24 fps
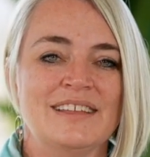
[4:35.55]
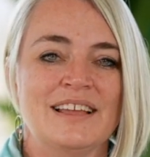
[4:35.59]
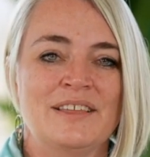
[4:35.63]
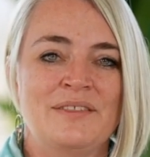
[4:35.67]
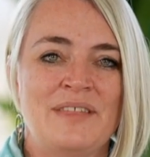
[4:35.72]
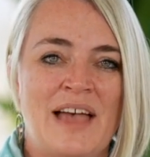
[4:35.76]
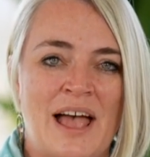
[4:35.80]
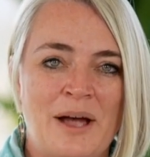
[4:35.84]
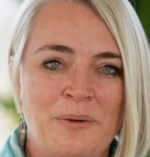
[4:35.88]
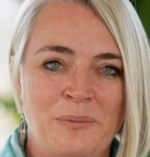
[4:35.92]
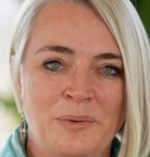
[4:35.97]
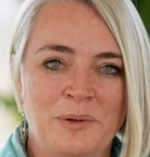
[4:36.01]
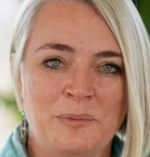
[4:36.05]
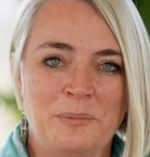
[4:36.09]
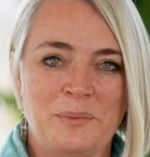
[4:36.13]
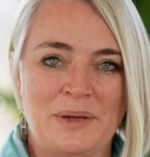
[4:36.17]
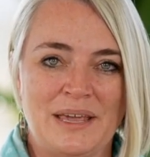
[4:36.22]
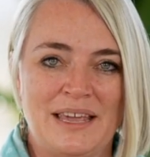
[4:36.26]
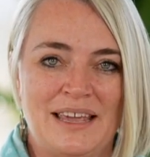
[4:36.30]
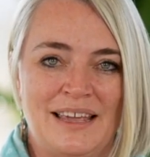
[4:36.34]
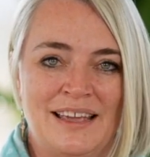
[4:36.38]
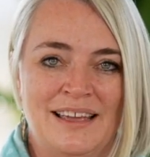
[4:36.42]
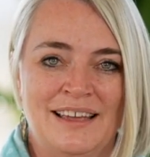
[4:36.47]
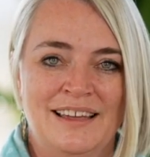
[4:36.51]
that will
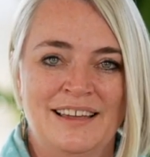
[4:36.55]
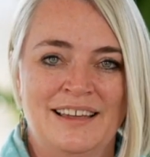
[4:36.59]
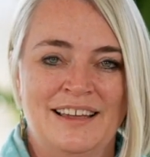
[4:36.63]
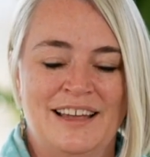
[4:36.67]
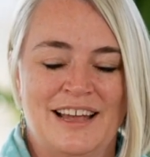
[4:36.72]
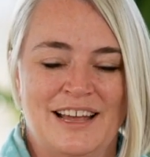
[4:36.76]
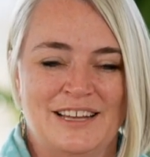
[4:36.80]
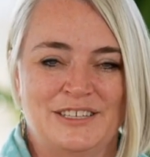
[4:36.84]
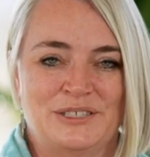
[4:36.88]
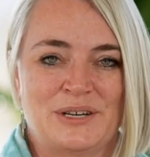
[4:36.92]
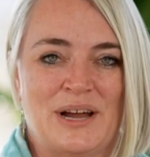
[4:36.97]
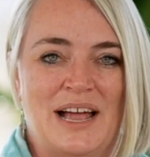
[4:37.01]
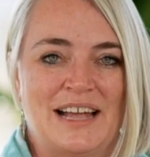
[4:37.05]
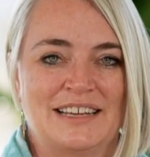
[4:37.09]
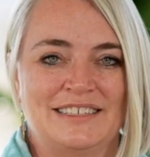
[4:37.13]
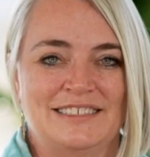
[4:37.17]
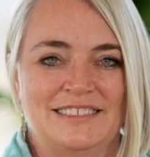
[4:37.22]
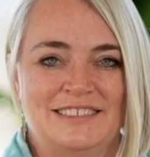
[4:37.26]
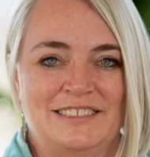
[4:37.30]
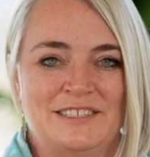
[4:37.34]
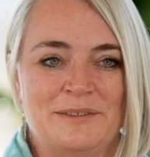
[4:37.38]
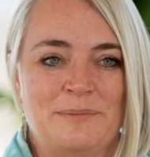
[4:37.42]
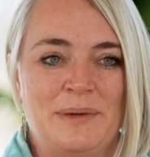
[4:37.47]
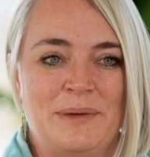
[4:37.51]
be attracted to